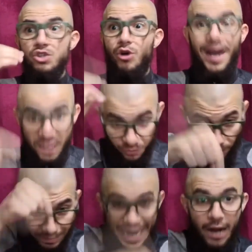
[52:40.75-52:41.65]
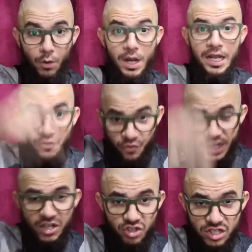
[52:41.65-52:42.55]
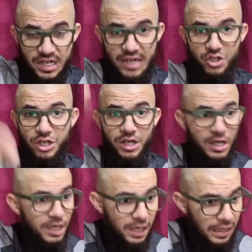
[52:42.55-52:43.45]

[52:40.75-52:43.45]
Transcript: Try it from now. Finish this lecture.